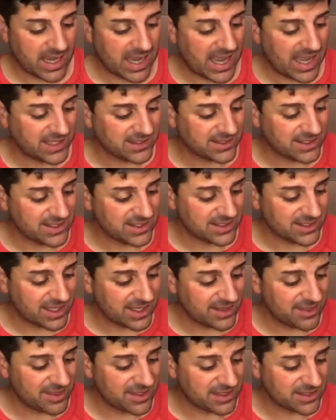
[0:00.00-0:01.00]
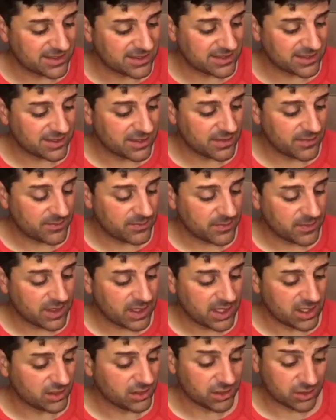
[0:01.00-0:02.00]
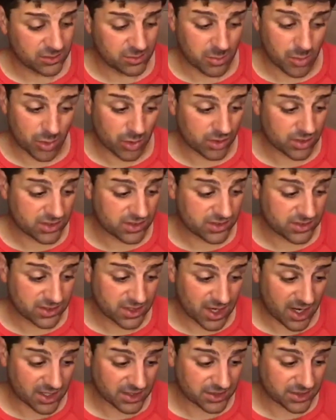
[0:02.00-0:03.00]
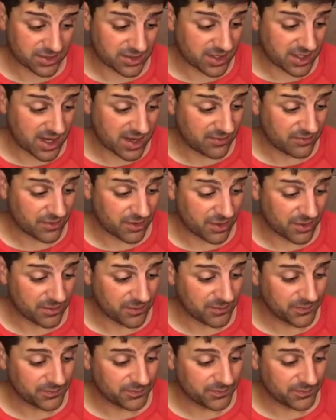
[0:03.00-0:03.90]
As he said this, he looked more Scotch than ever.